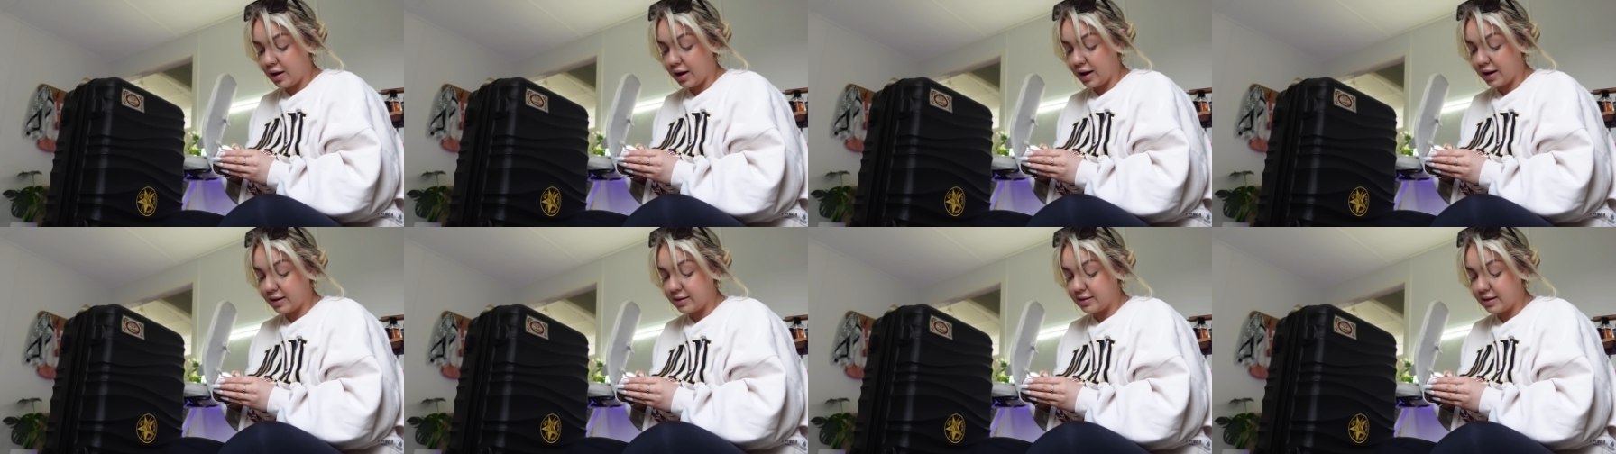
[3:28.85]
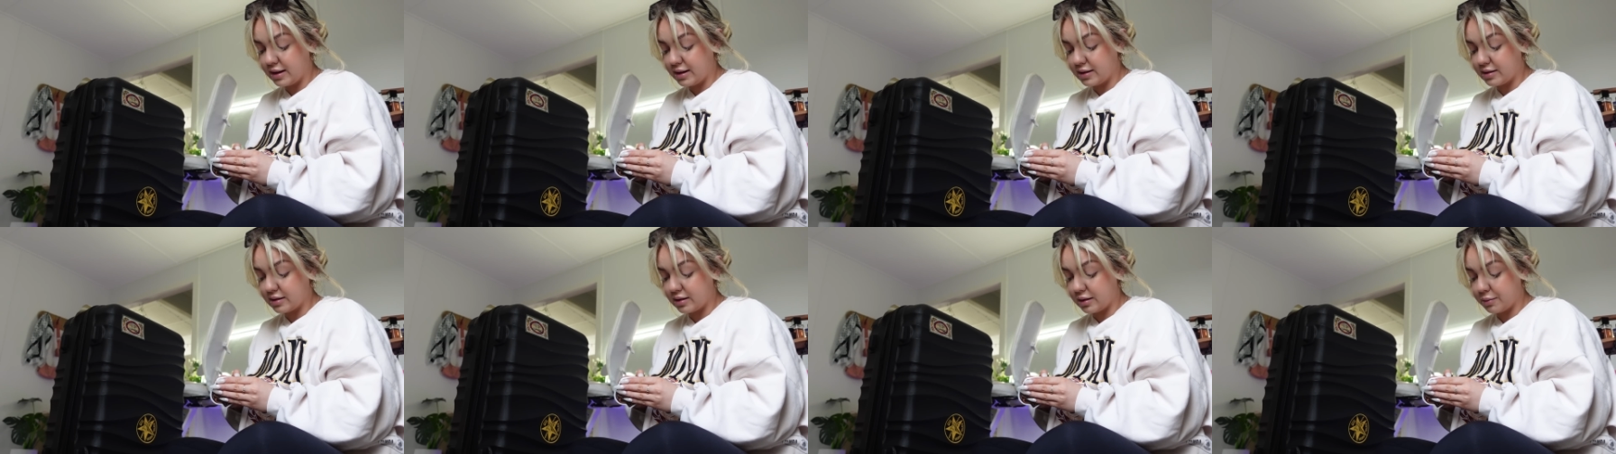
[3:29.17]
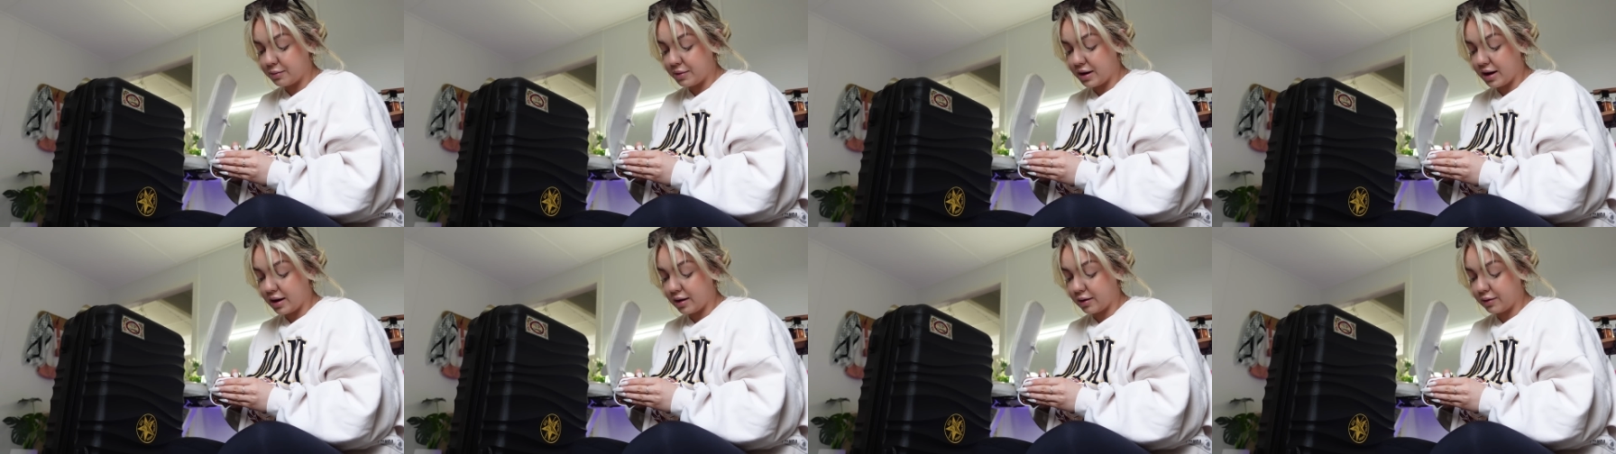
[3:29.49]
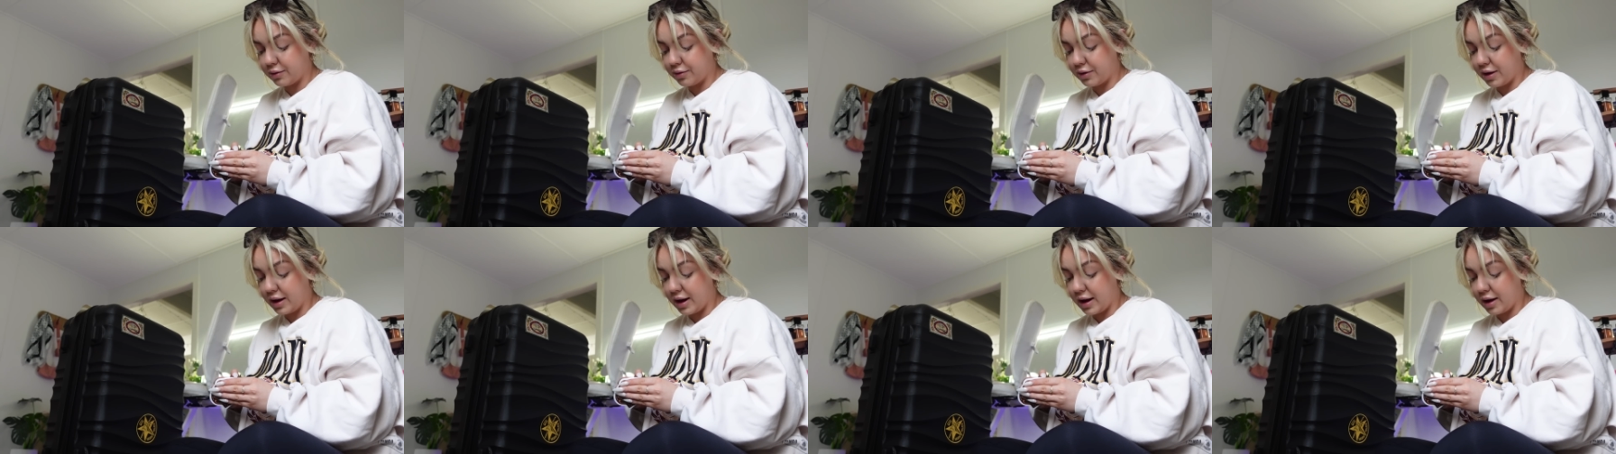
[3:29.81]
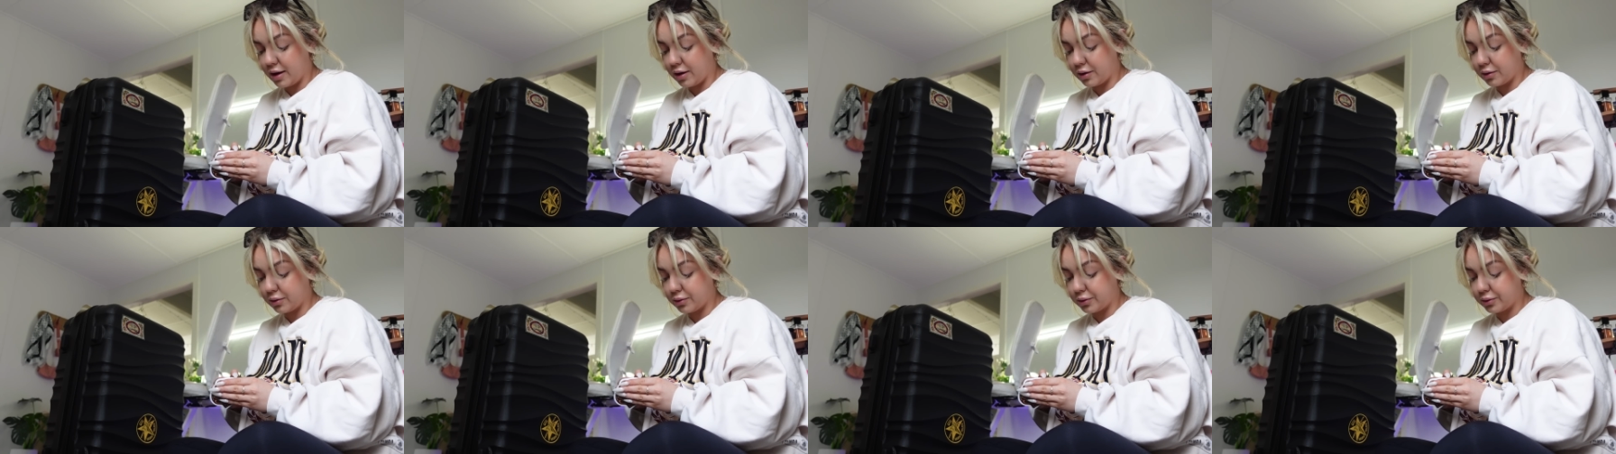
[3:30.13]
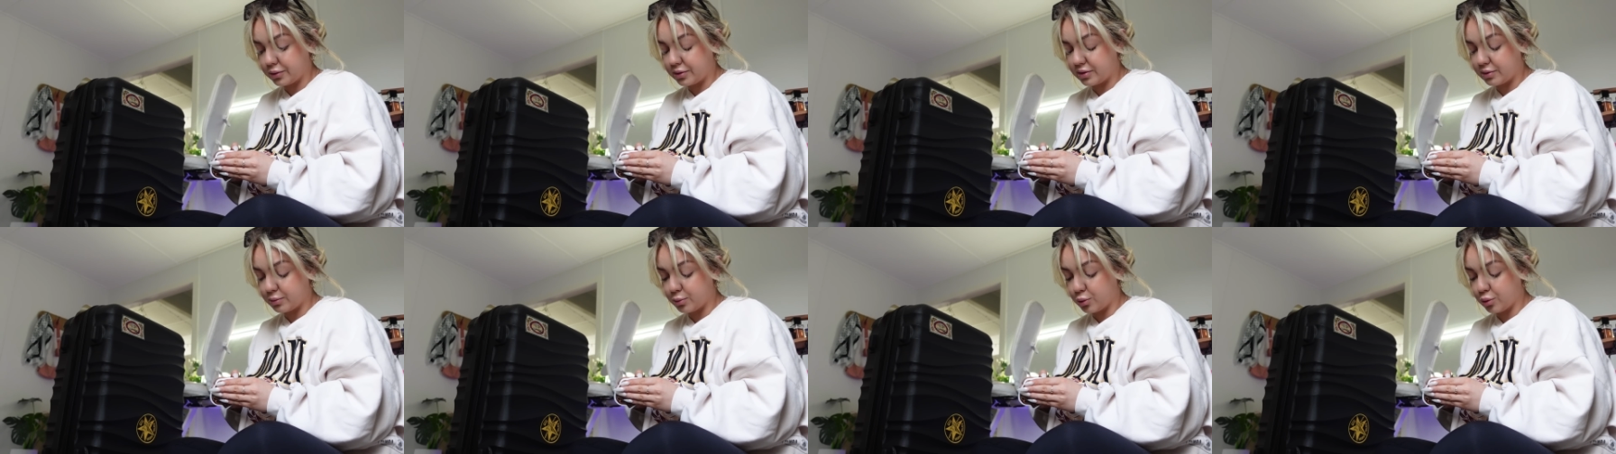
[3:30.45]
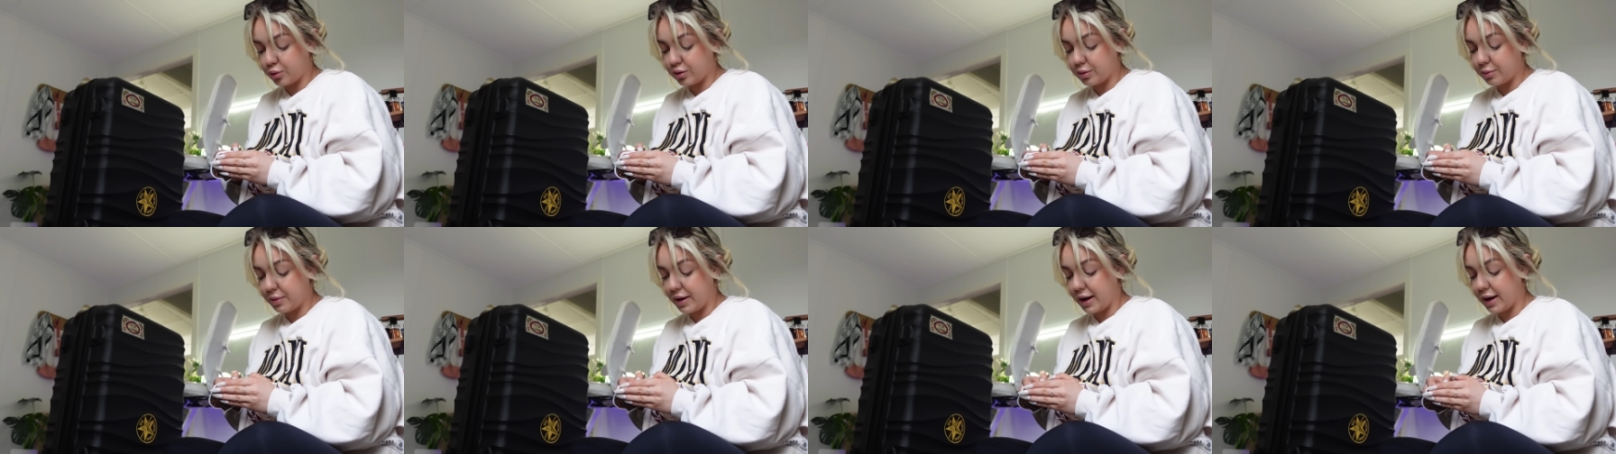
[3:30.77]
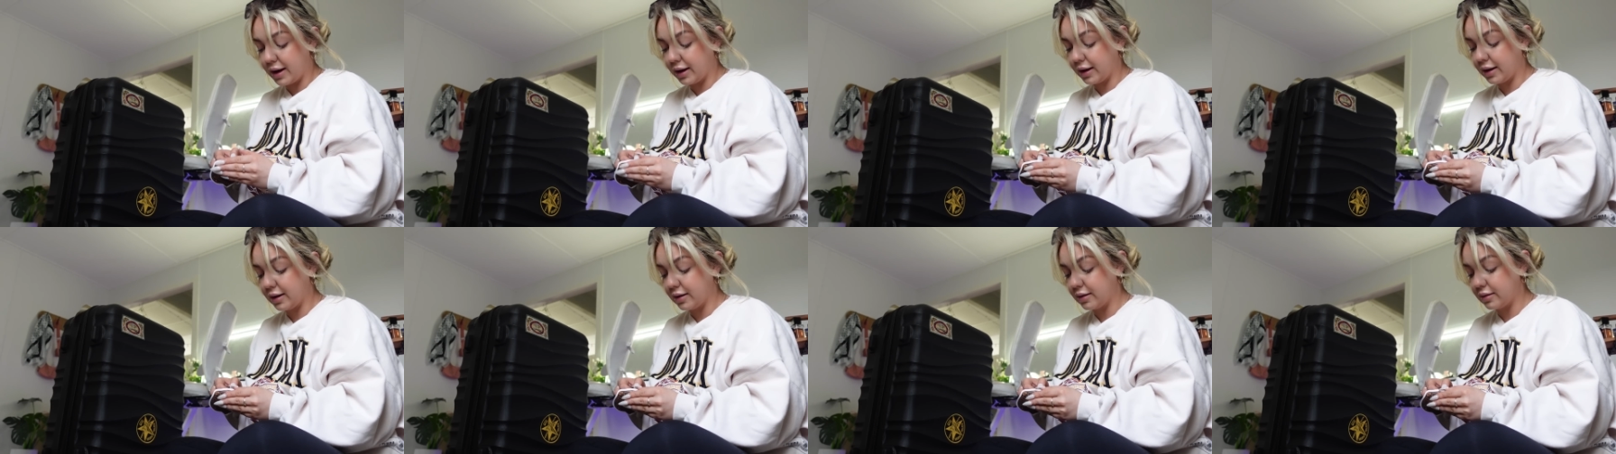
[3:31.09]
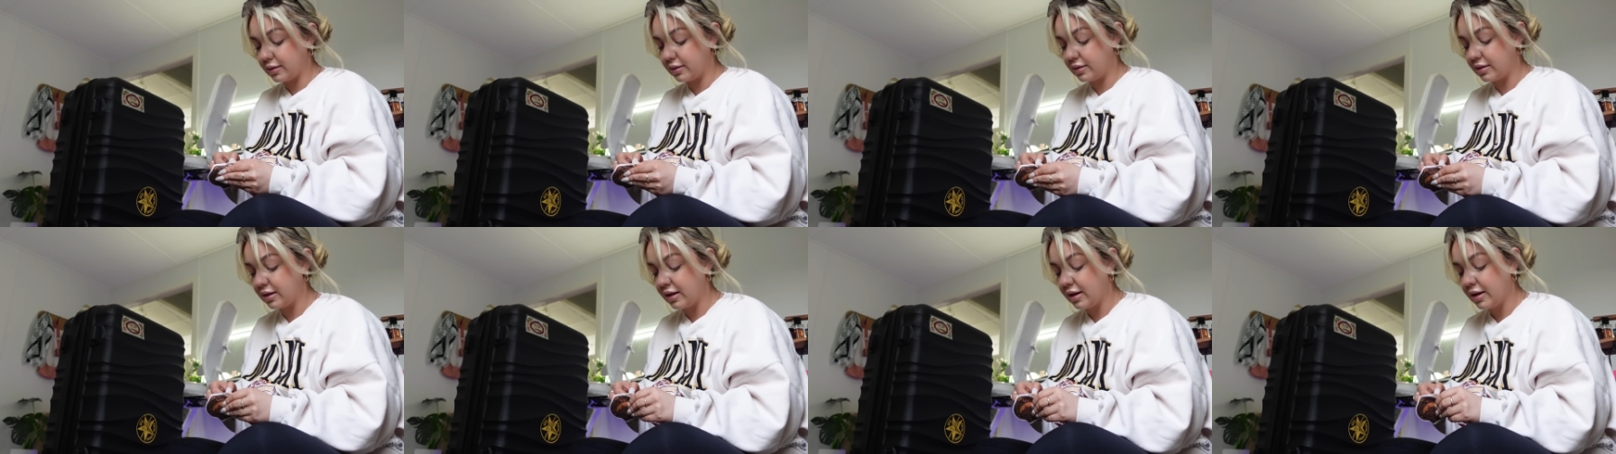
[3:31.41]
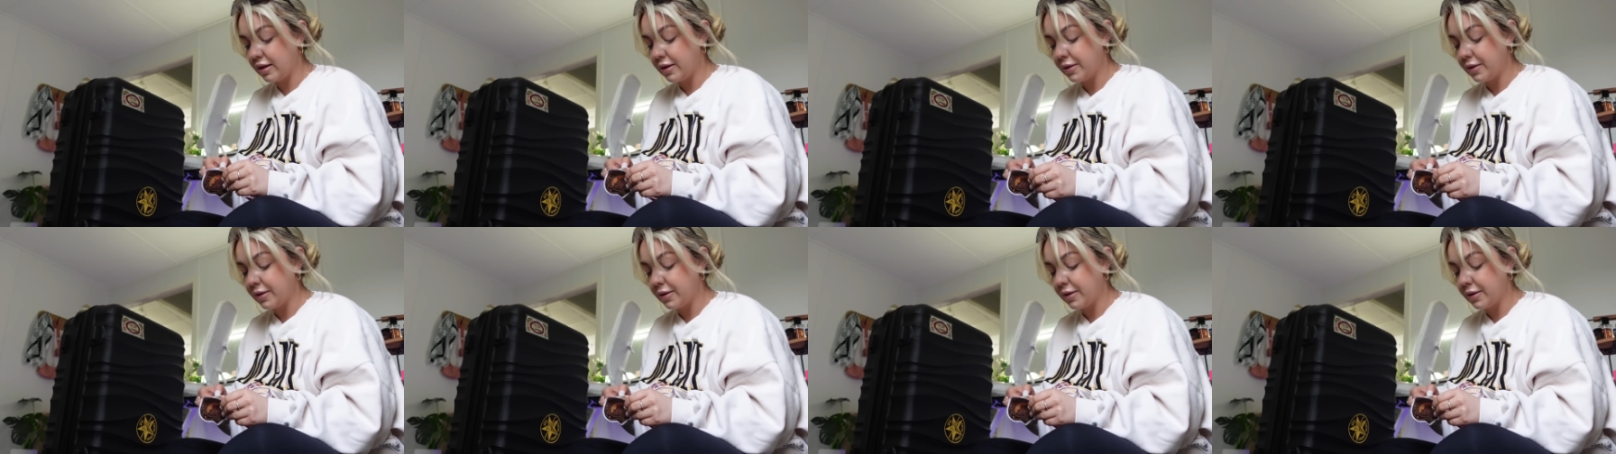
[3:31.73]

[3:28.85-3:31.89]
a decent amount for how small the bag is.